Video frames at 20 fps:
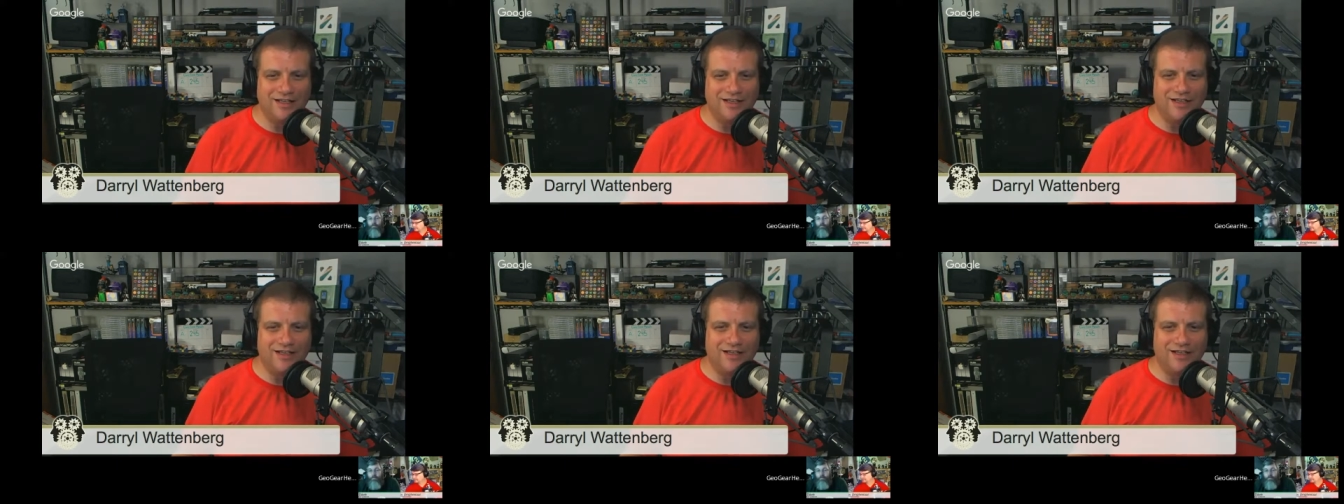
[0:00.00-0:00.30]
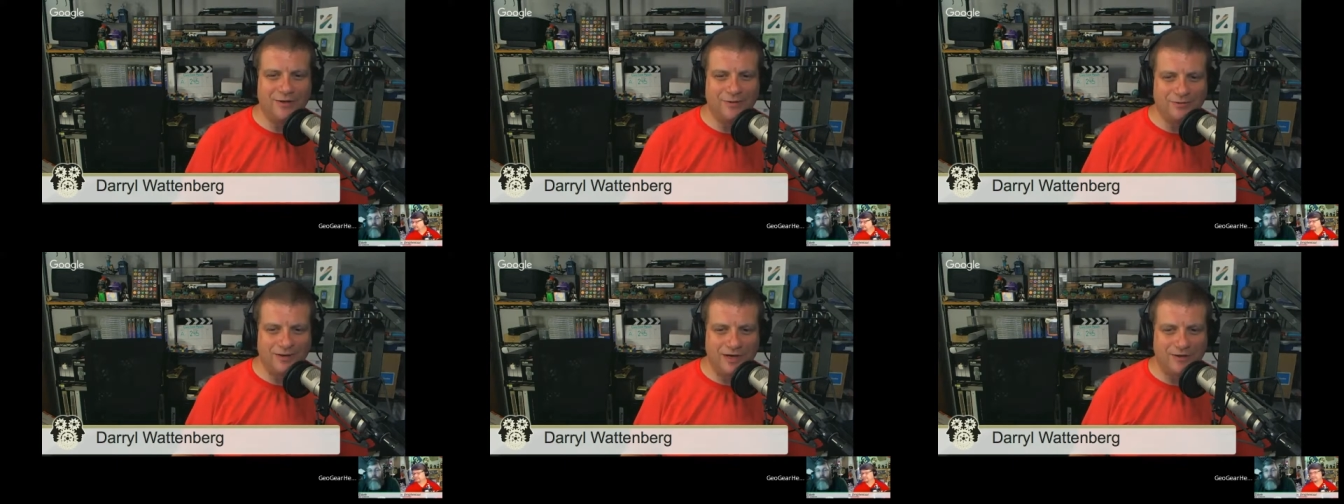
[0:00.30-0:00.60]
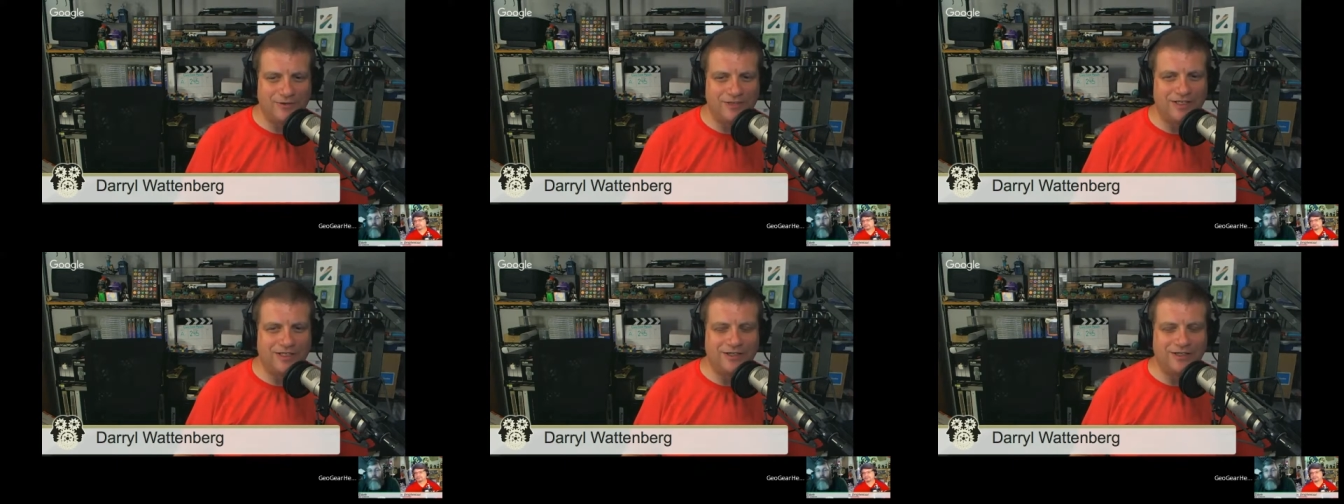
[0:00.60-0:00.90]

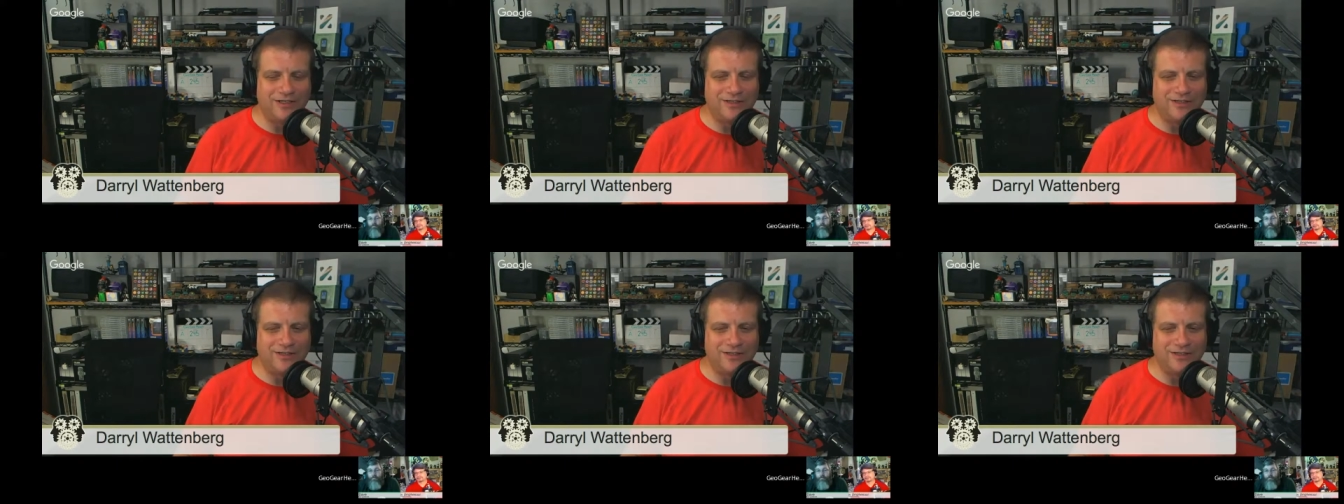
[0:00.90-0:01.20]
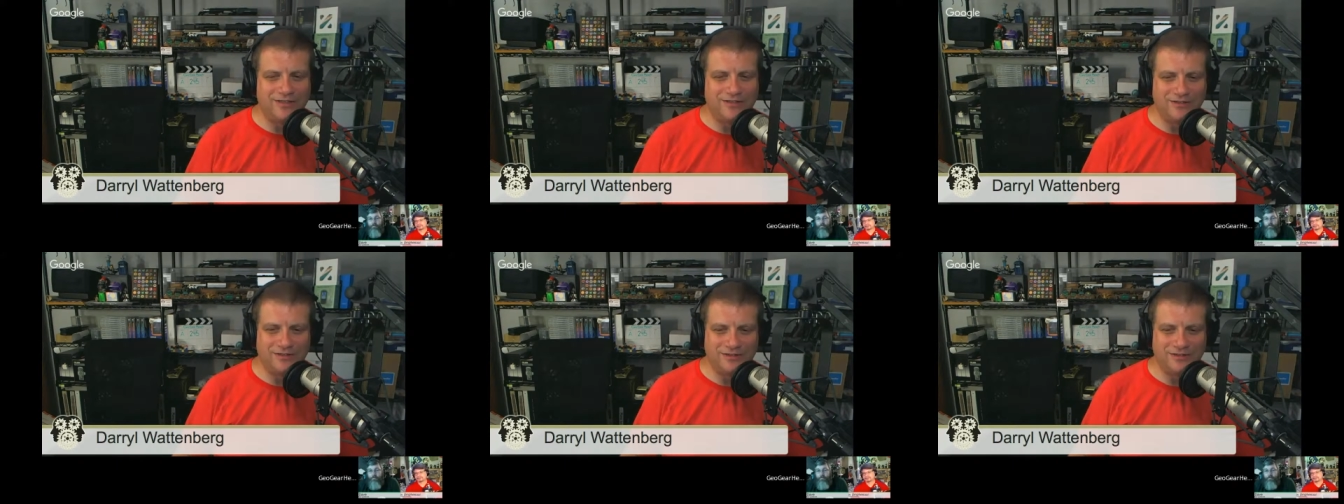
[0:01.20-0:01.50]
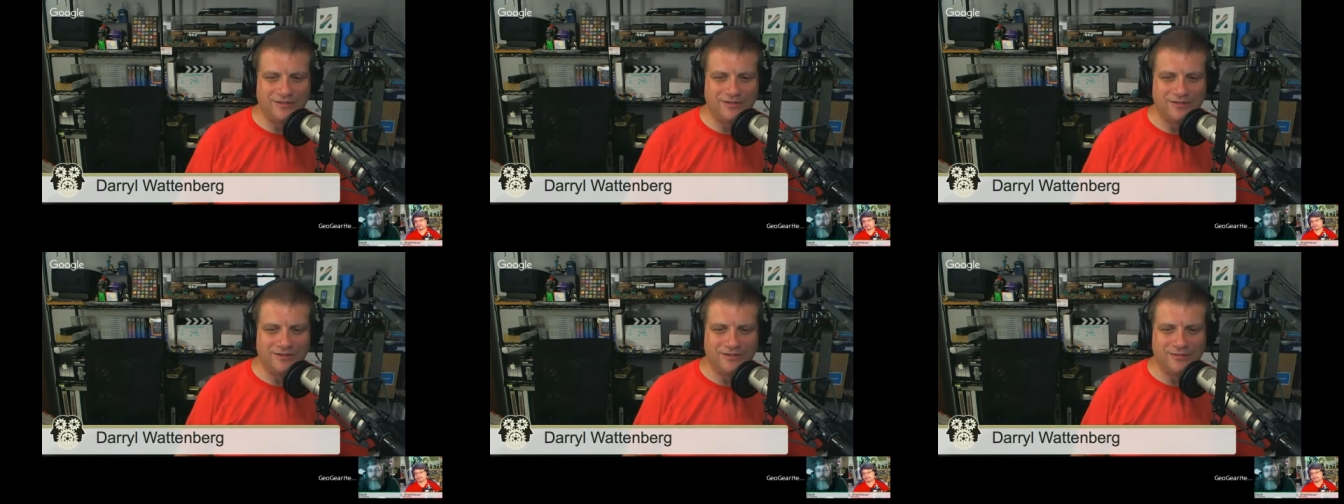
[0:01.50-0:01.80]
around here in
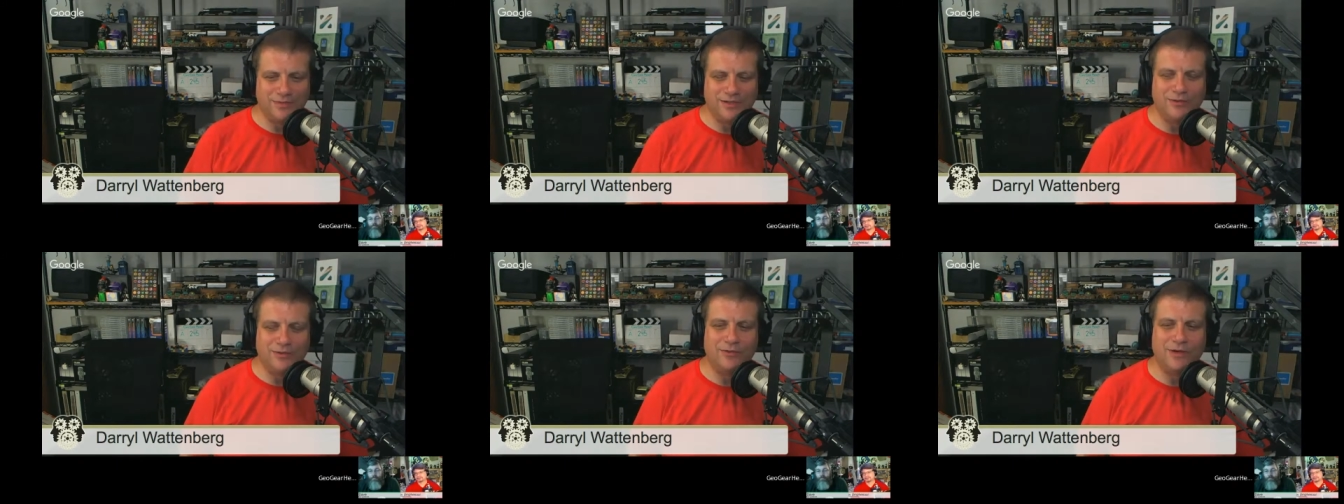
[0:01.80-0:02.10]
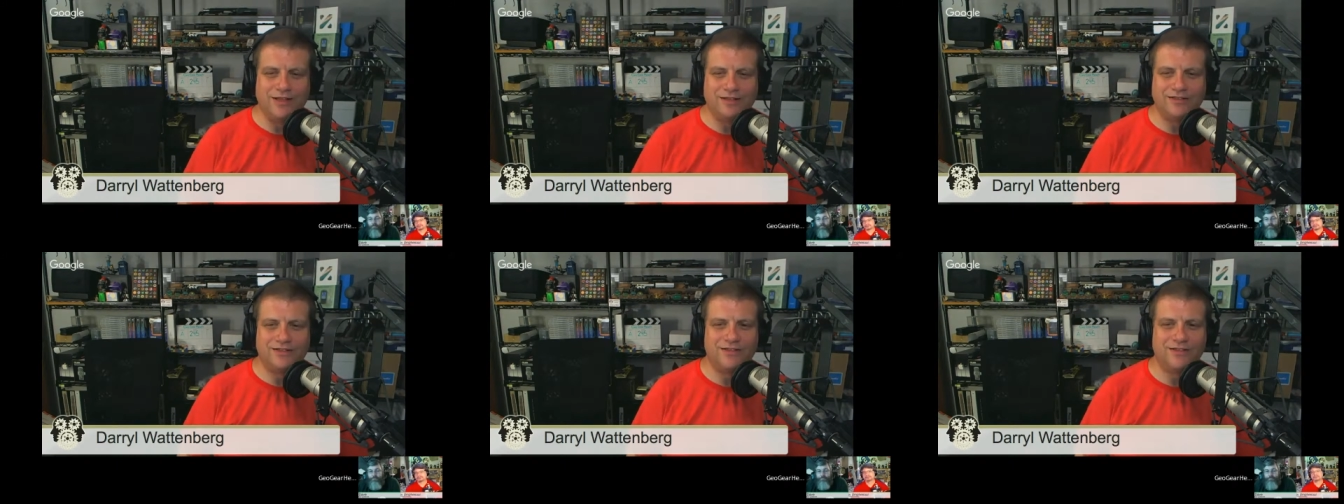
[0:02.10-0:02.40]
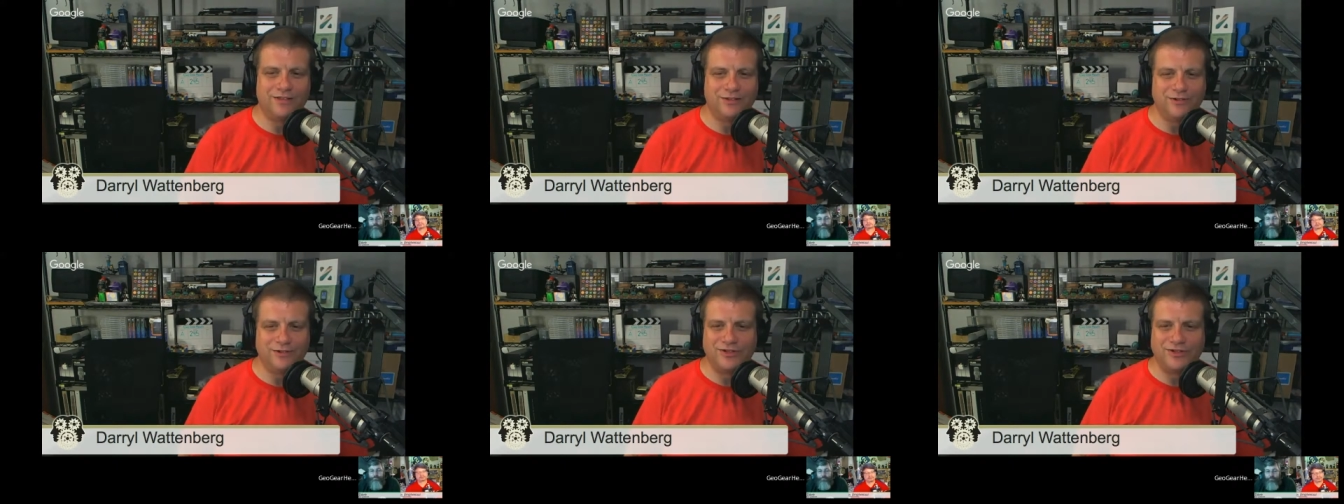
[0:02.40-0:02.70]
the Midwest,
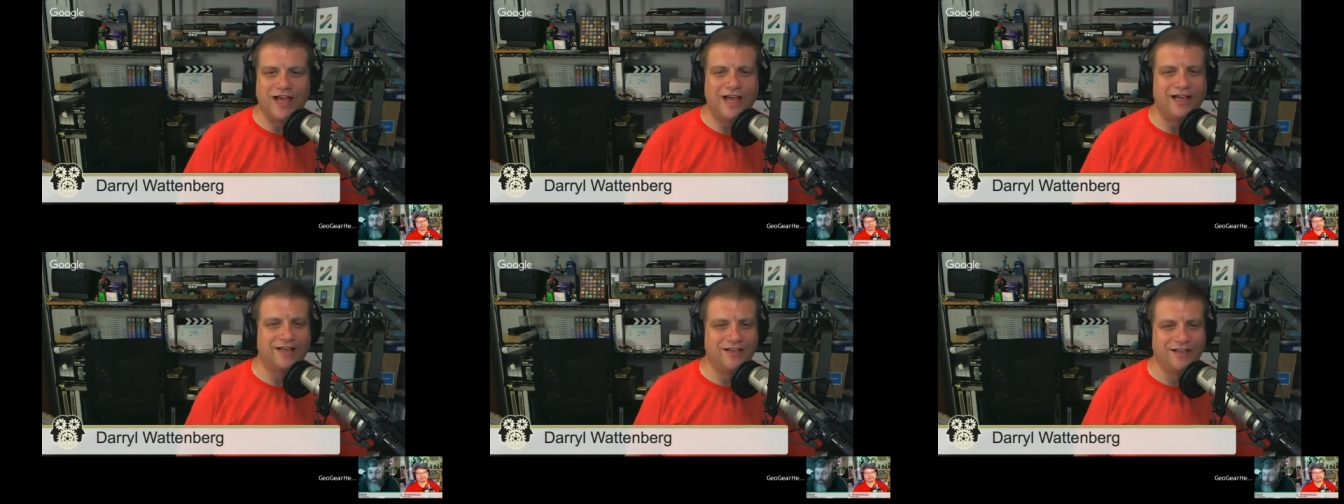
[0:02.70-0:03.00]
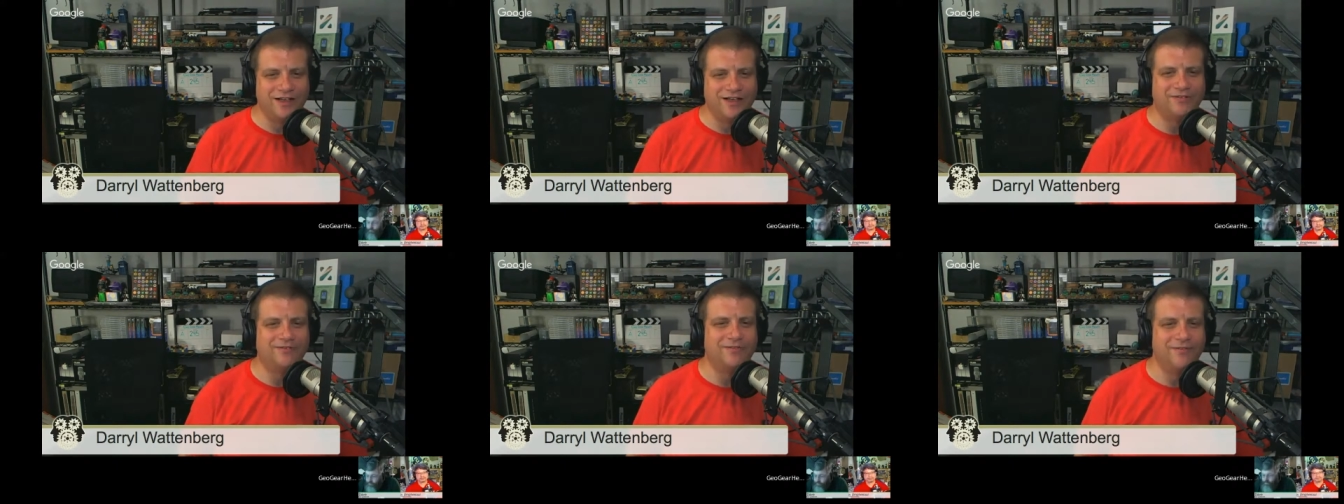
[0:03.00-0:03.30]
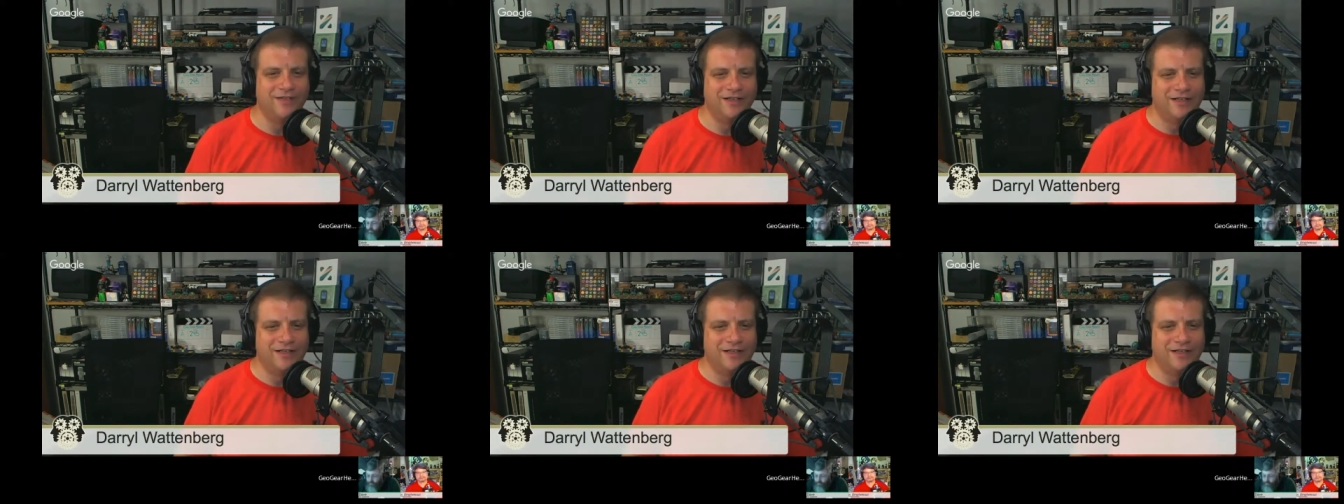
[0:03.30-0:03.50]
there's not enough